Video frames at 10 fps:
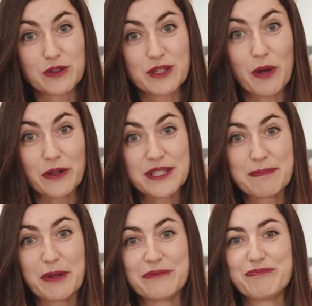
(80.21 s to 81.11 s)
response,
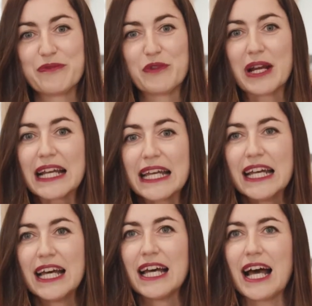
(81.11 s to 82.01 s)
but
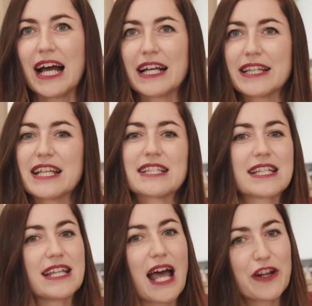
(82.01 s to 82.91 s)
really I think it's a
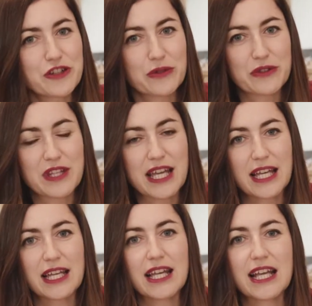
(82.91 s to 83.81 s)
natural
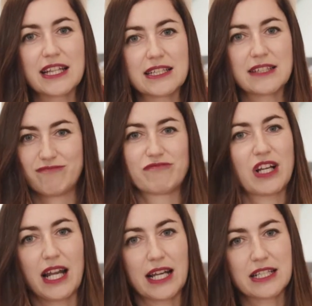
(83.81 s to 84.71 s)
thing in
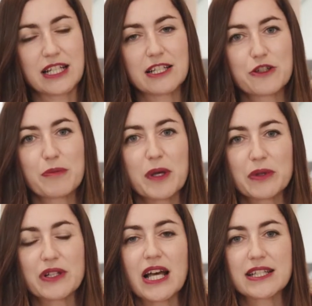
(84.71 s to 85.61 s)
collecting to be
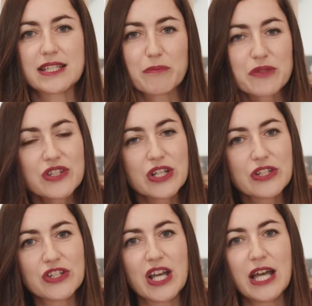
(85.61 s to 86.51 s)
able at some
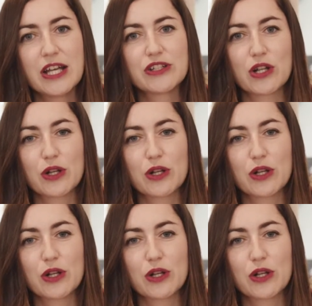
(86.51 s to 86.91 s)
stage to